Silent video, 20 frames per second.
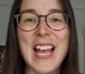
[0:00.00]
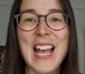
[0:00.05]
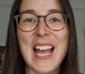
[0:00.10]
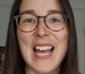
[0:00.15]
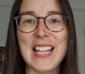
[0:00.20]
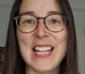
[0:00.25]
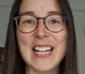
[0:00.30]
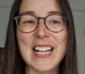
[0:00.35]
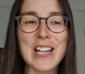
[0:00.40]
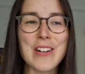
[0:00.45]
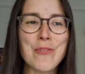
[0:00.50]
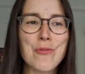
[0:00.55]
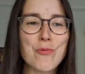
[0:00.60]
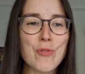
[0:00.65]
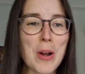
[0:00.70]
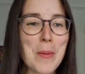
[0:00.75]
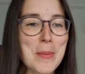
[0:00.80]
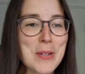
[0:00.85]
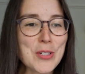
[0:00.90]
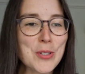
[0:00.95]
and I kind of
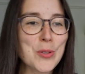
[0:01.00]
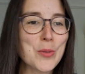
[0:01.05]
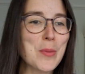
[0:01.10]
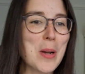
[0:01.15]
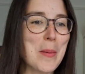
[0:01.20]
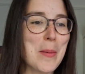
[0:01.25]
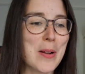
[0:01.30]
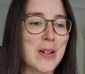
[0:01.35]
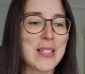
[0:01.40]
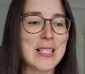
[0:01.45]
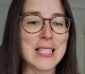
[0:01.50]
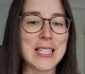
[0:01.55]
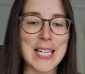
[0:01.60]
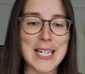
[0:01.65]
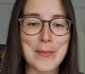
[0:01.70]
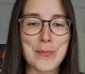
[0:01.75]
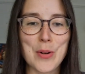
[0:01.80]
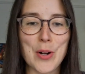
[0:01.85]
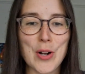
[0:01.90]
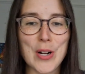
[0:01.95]
rummaged through my parents'
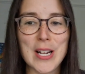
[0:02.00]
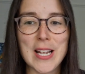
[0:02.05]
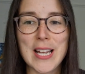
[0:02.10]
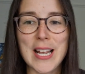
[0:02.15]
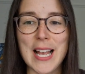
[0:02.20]
library,